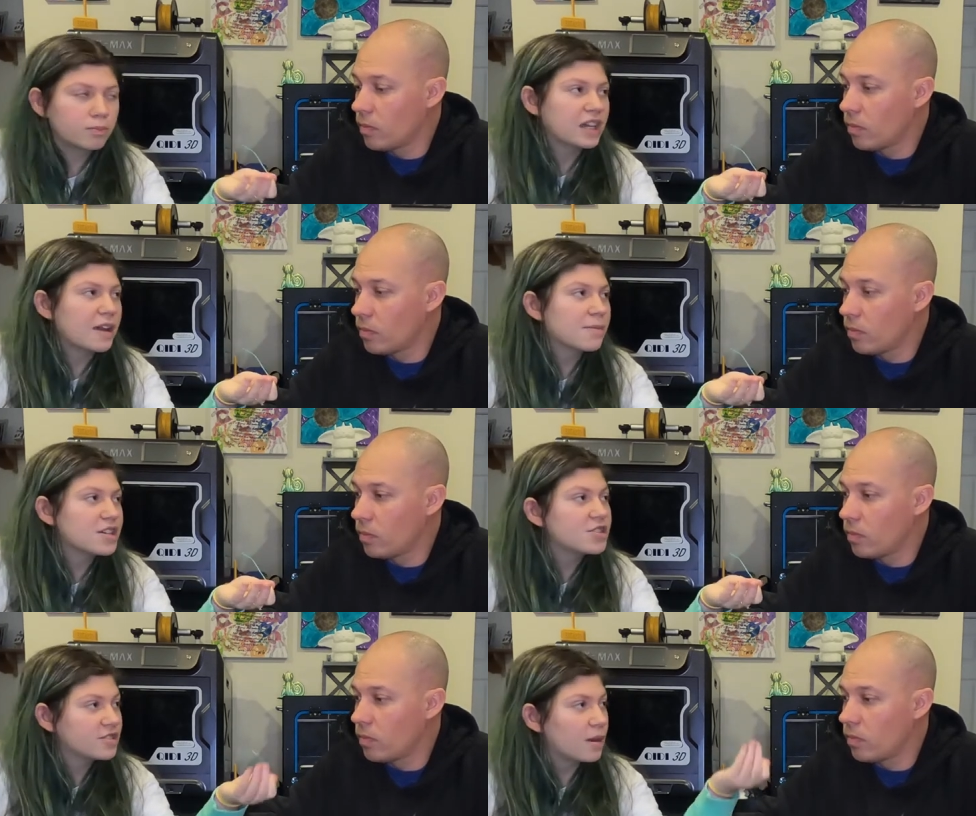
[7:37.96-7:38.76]

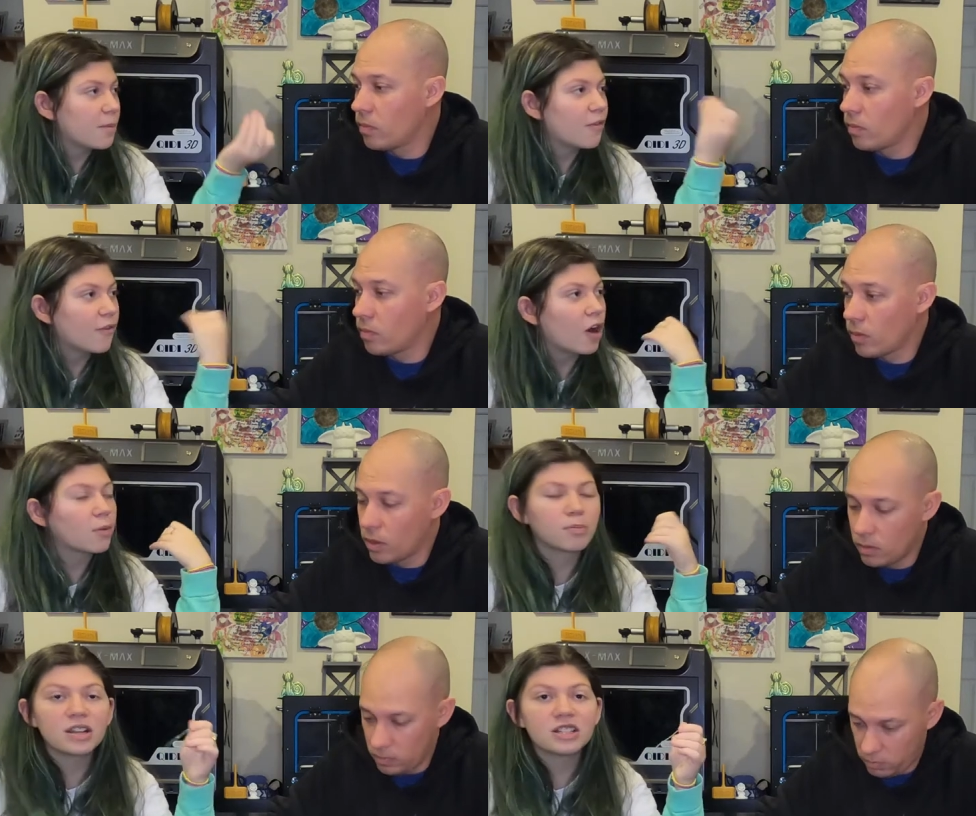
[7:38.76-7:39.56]
Speaker 1: damage some of
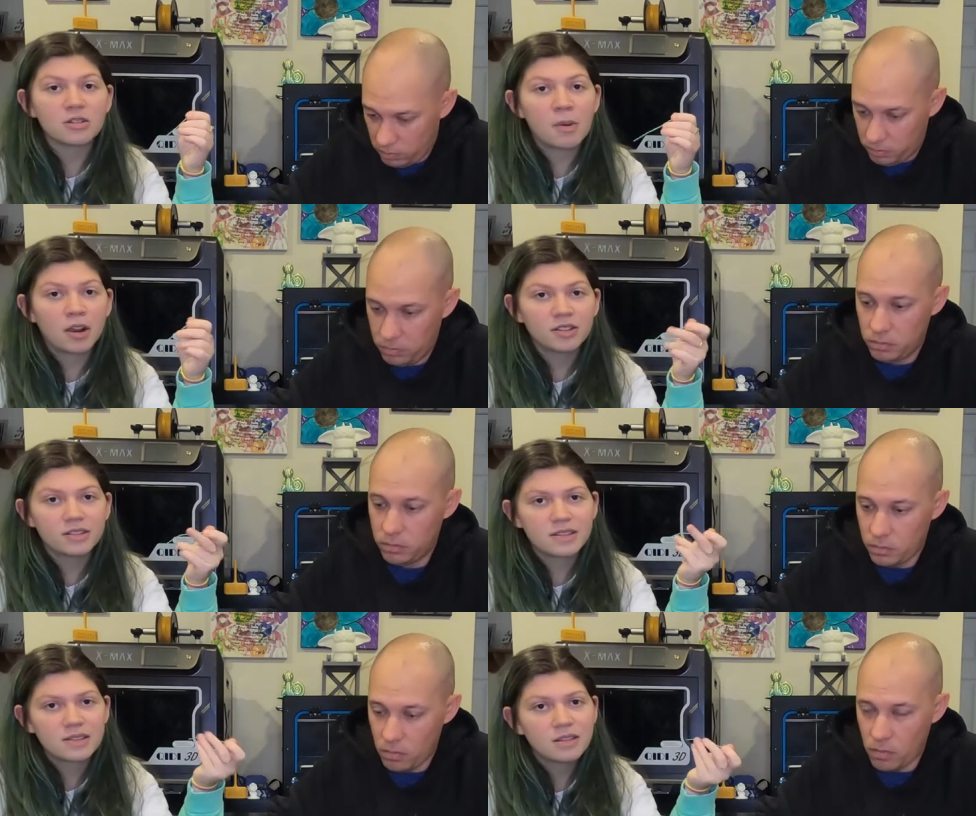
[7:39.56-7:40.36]
our printer
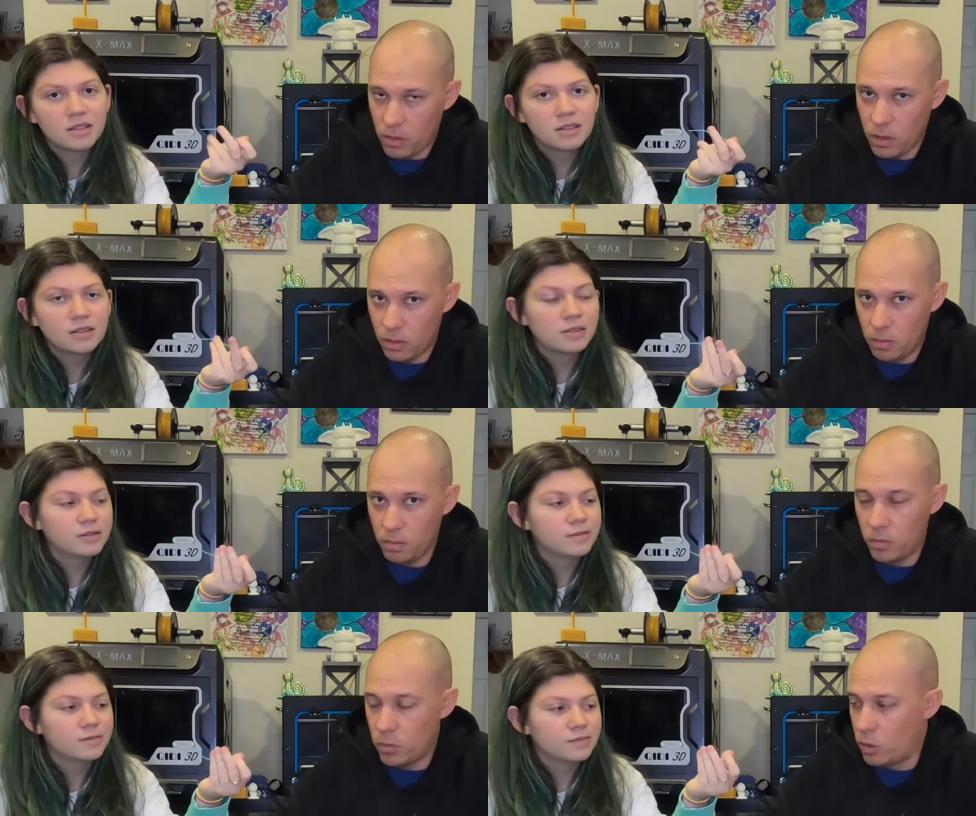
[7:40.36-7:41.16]
parts.
Speaker 2: Yep.
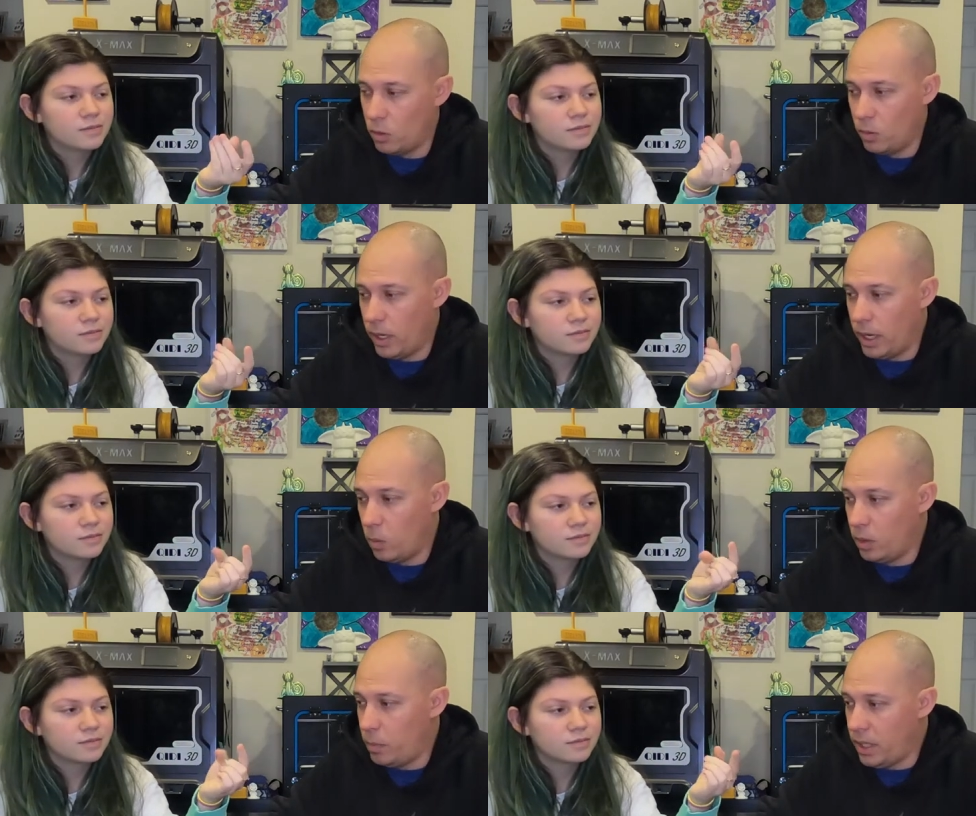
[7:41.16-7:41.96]
So we had
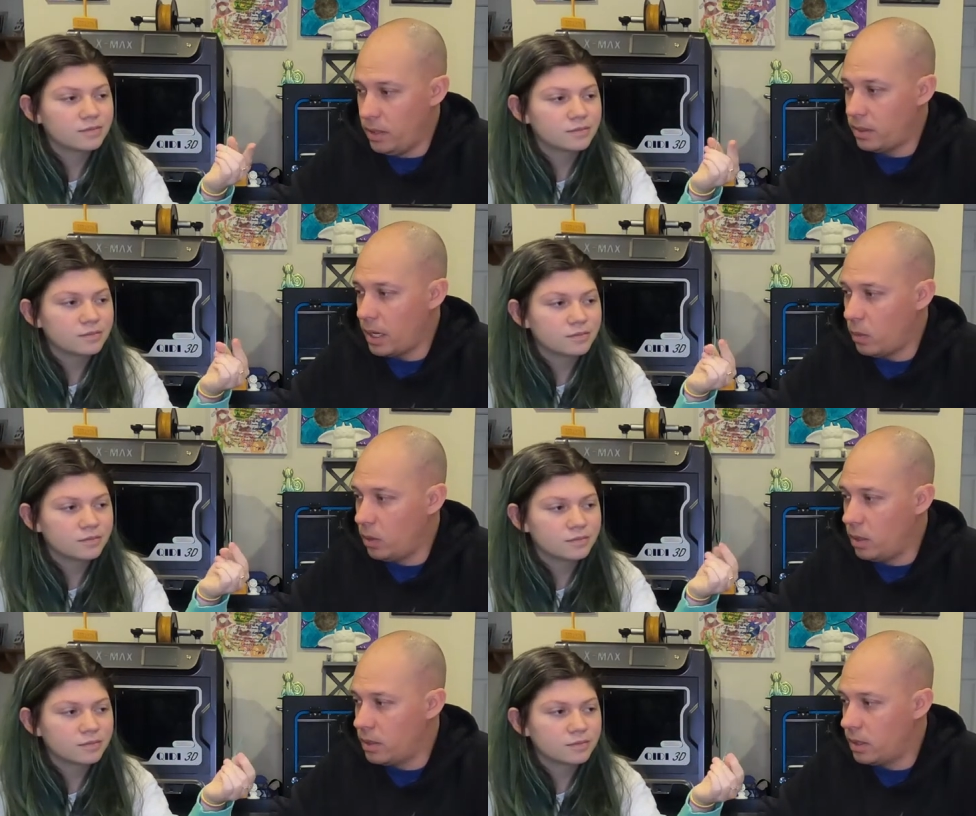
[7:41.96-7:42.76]
one piece that
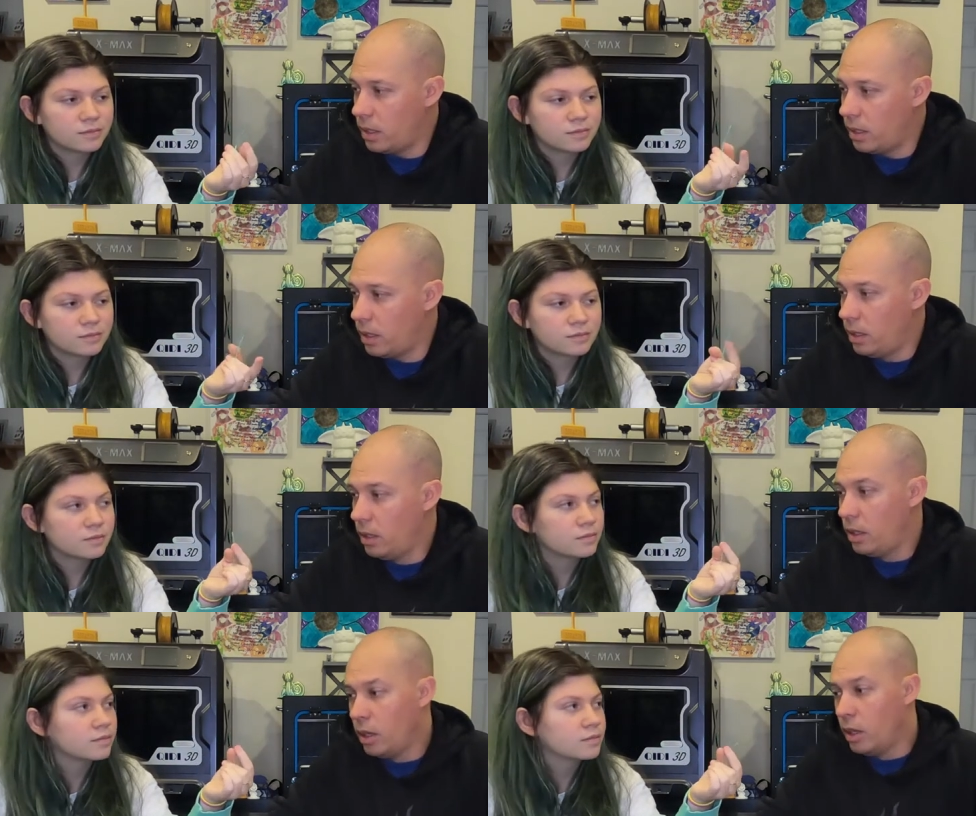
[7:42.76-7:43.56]
was
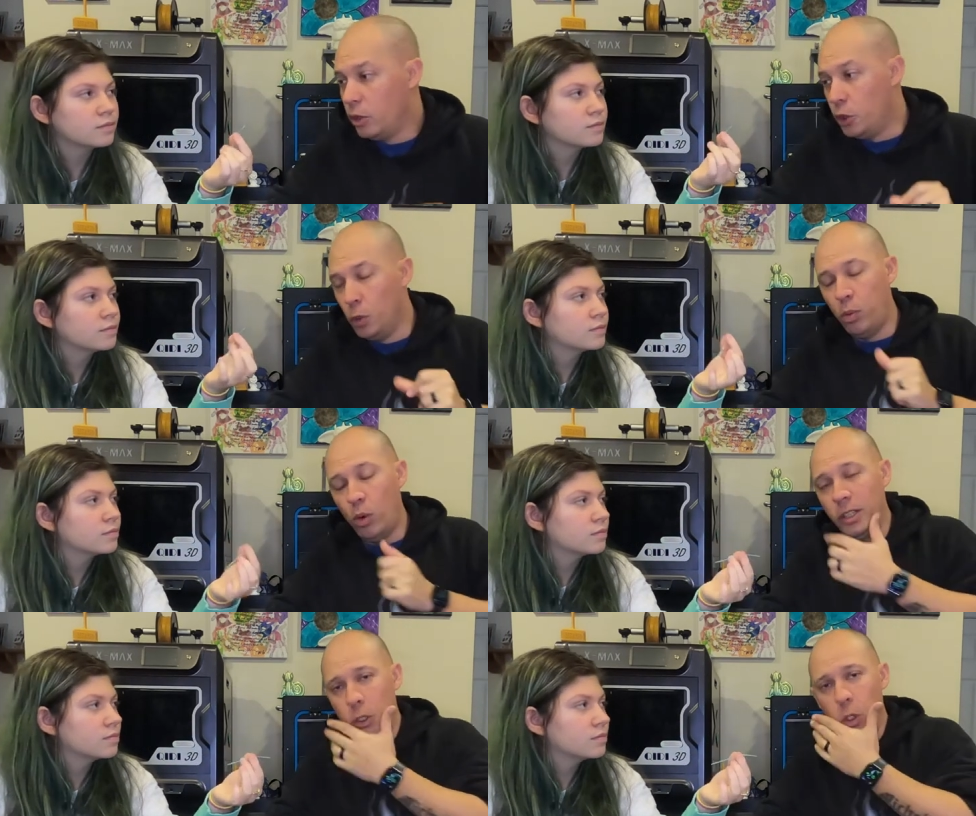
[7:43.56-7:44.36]

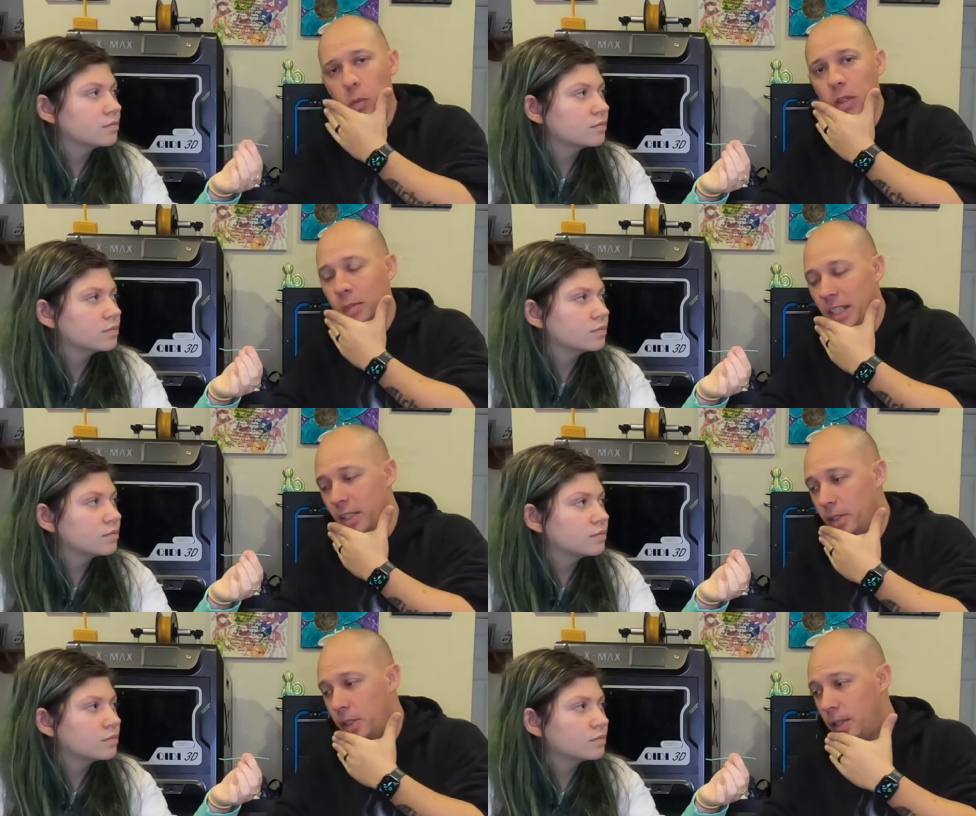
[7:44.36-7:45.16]
2.2
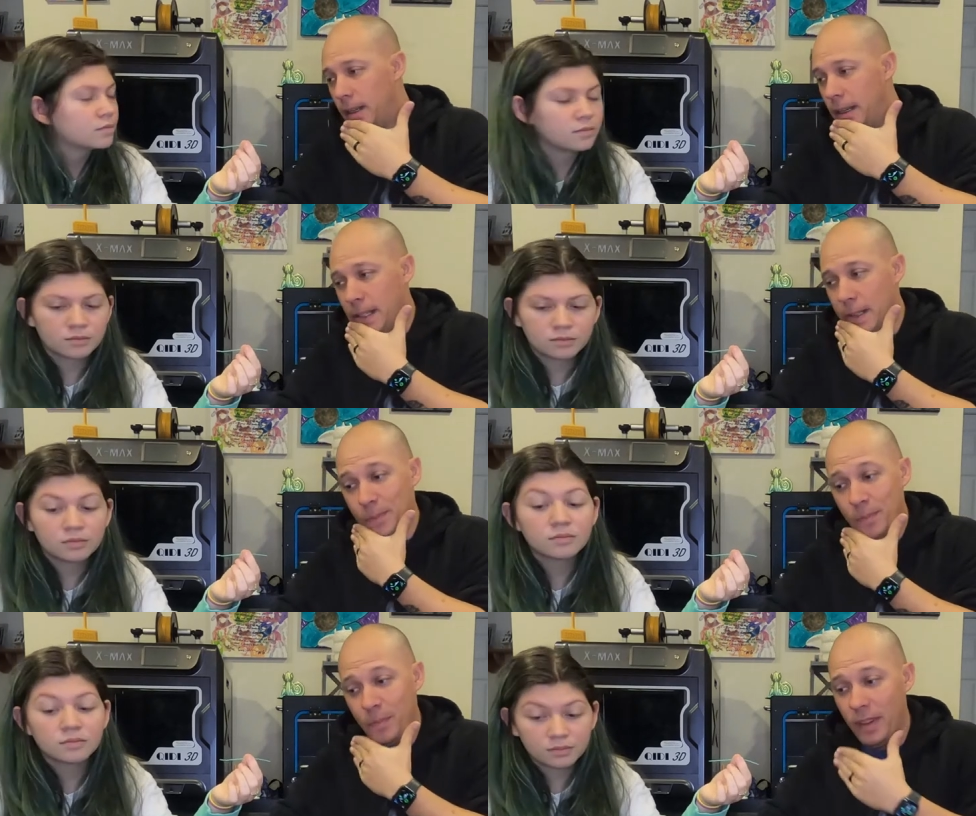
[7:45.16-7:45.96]
millimeters,
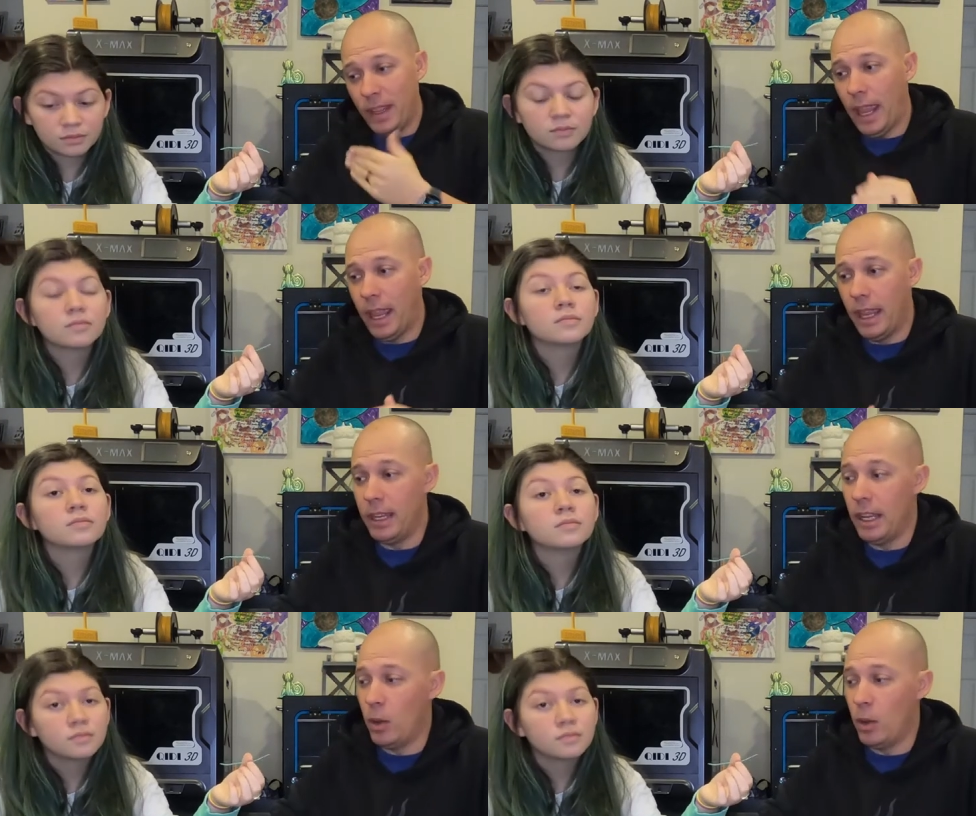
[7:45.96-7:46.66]
and